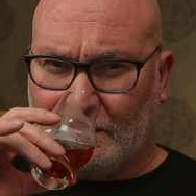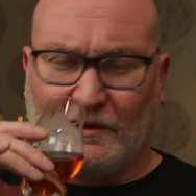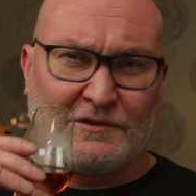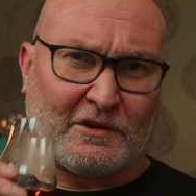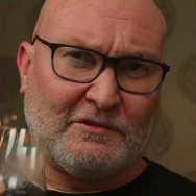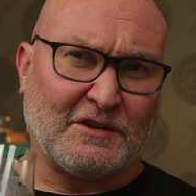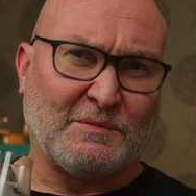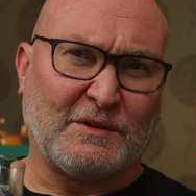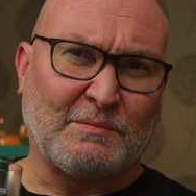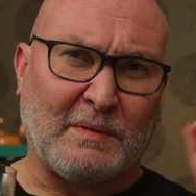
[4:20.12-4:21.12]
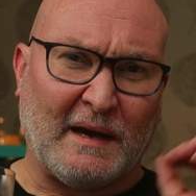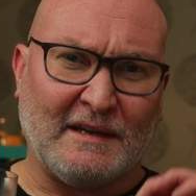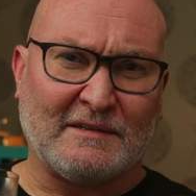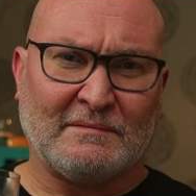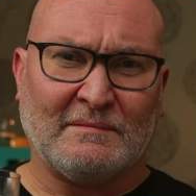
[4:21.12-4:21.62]
Lots of Christmas
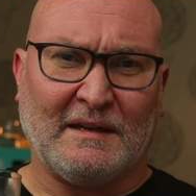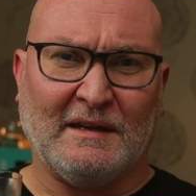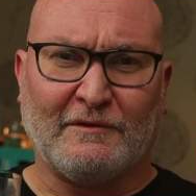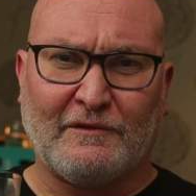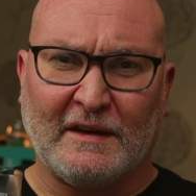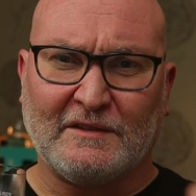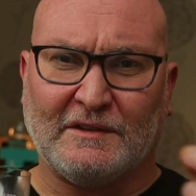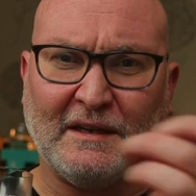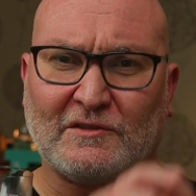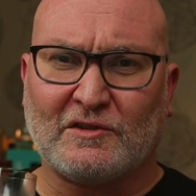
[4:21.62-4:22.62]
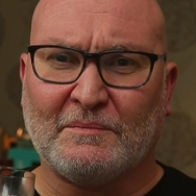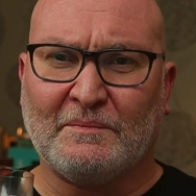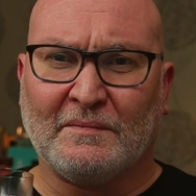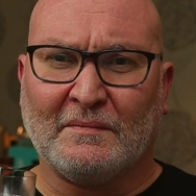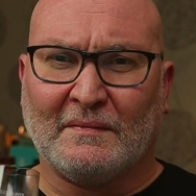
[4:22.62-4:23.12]
spice, again figs, dates,
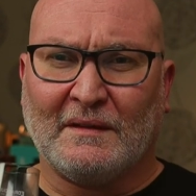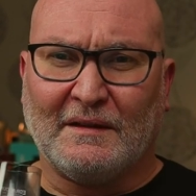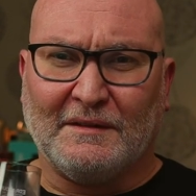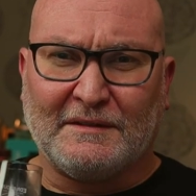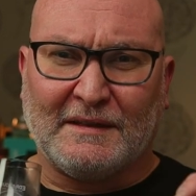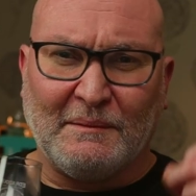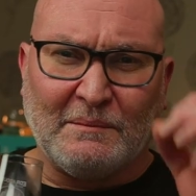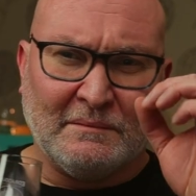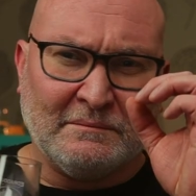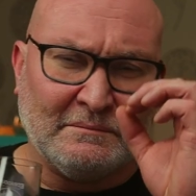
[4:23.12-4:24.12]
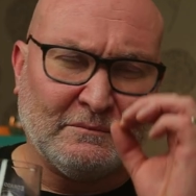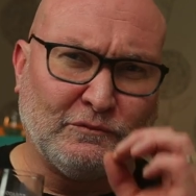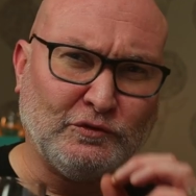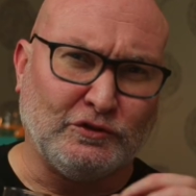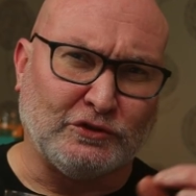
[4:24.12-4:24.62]
and deep,
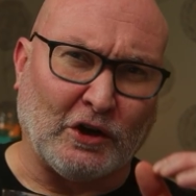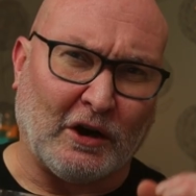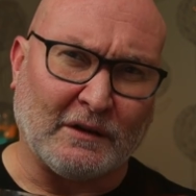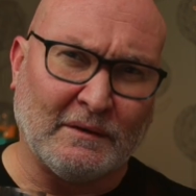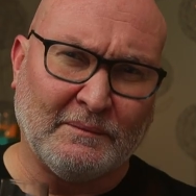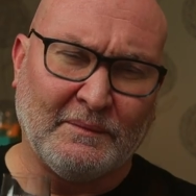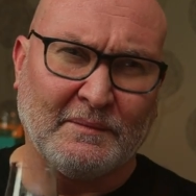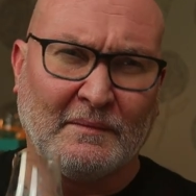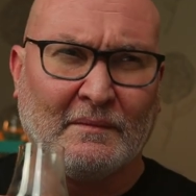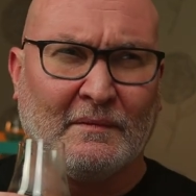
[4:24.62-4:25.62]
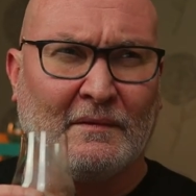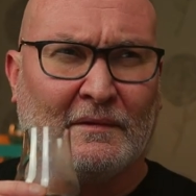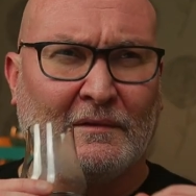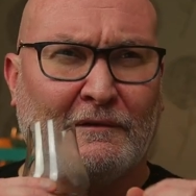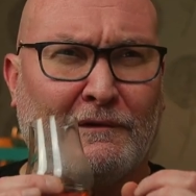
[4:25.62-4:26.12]
dark,
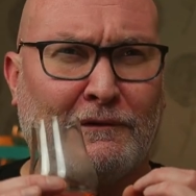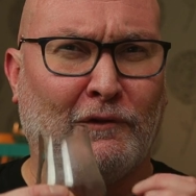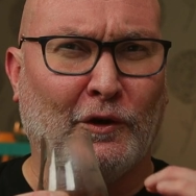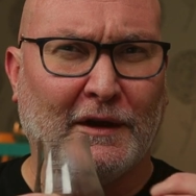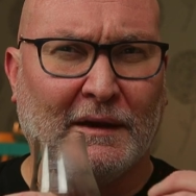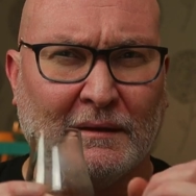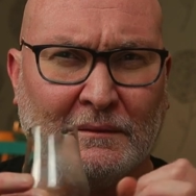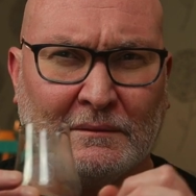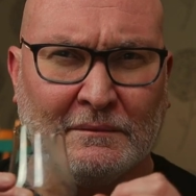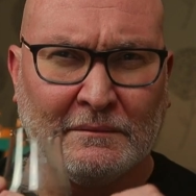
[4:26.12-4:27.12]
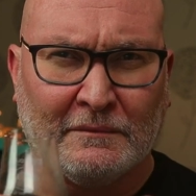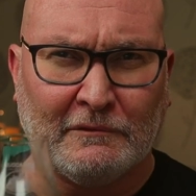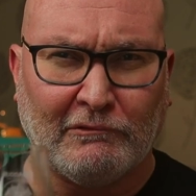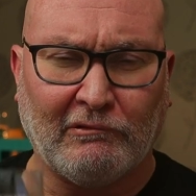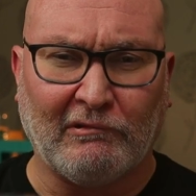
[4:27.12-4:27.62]
fruity
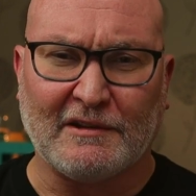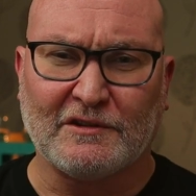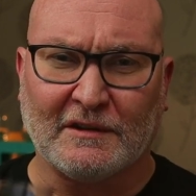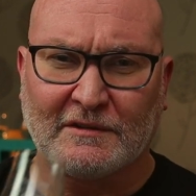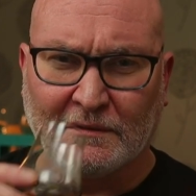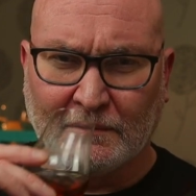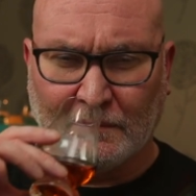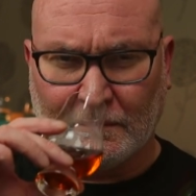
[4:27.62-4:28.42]
richness.